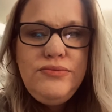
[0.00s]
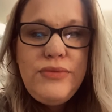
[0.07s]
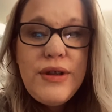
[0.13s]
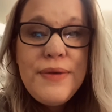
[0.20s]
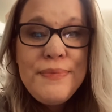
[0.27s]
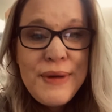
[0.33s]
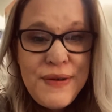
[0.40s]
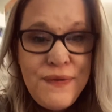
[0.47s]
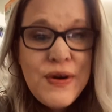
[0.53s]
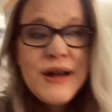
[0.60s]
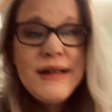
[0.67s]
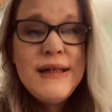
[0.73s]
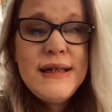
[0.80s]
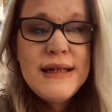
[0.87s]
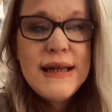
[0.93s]
my
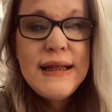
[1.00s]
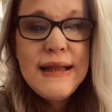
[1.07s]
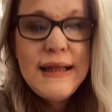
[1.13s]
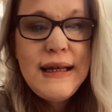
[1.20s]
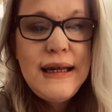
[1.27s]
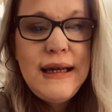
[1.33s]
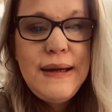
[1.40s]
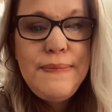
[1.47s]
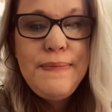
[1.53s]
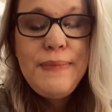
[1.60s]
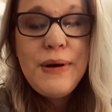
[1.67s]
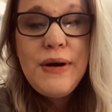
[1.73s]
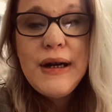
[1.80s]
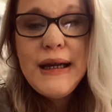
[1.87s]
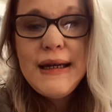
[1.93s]
friend and the
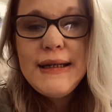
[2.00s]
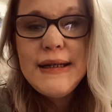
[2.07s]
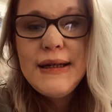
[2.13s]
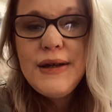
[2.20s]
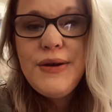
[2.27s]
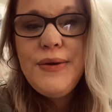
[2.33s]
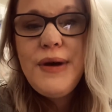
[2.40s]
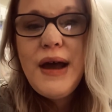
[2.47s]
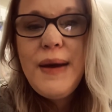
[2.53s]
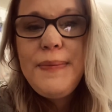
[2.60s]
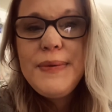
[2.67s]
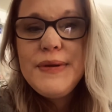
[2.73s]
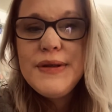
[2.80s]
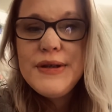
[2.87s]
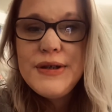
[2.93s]
bar lady, who
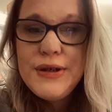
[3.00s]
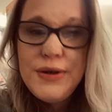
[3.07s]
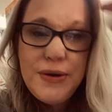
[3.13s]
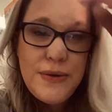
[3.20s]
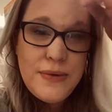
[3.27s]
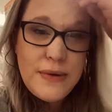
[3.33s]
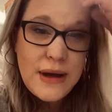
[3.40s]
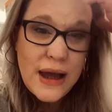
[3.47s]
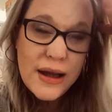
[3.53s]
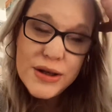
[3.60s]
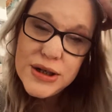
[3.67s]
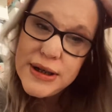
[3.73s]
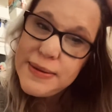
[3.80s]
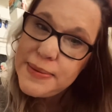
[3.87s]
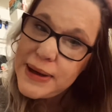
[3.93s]
happened to
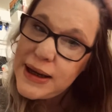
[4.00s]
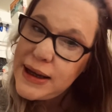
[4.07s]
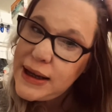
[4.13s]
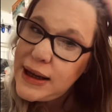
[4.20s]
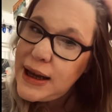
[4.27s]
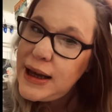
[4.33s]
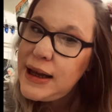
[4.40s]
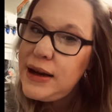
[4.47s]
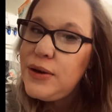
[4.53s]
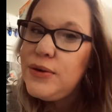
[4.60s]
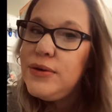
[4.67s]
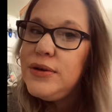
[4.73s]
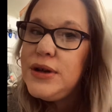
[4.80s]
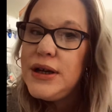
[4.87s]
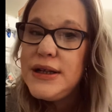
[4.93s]
actually be
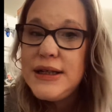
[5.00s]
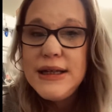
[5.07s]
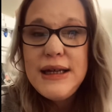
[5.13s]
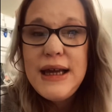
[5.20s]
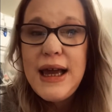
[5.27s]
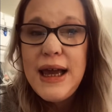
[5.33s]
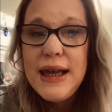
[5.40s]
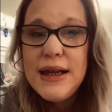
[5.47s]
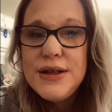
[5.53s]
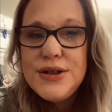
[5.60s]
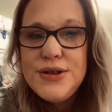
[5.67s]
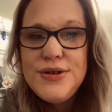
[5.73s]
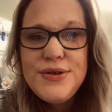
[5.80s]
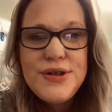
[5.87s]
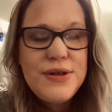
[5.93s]
a TA,
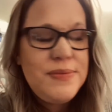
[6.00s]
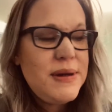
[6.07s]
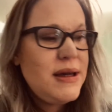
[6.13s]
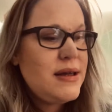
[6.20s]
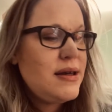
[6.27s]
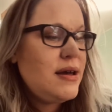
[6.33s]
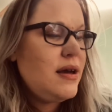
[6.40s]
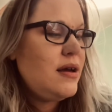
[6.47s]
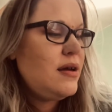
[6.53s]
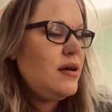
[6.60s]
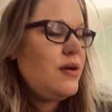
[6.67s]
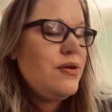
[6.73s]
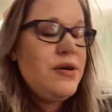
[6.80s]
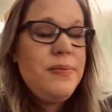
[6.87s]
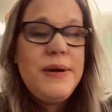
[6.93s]
she used to be an
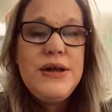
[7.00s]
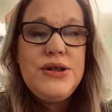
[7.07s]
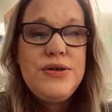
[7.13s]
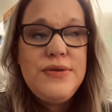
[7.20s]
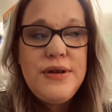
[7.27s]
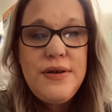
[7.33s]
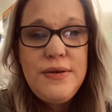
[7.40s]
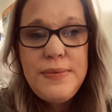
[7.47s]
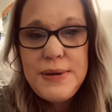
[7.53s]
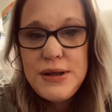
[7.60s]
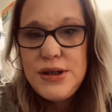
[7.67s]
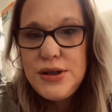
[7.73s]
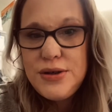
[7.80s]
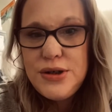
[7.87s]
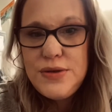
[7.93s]
occupational
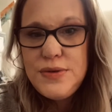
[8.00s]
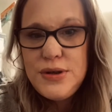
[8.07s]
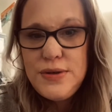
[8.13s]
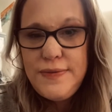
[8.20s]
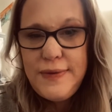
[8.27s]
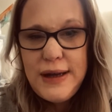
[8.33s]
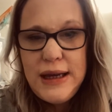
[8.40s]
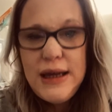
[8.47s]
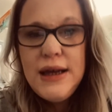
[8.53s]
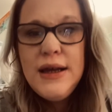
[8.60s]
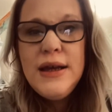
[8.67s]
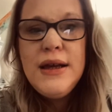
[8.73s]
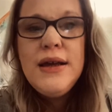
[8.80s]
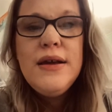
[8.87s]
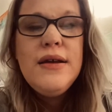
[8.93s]
therapist, so she was lovely,
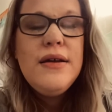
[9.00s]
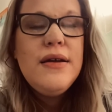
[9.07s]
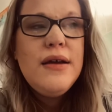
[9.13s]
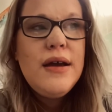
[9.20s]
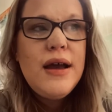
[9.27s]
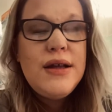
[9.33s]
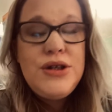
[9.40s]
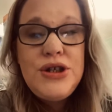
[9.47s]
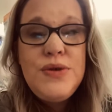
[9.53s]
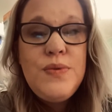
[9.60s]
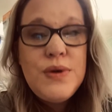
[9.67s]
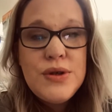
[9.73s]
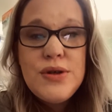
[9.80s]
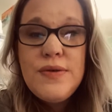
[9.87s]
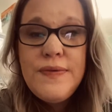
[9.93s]
and she
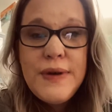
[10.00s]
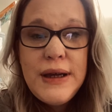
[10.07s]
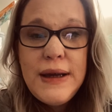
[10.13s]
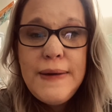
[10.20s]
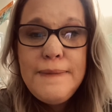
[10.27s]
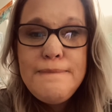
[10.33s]
was lovely.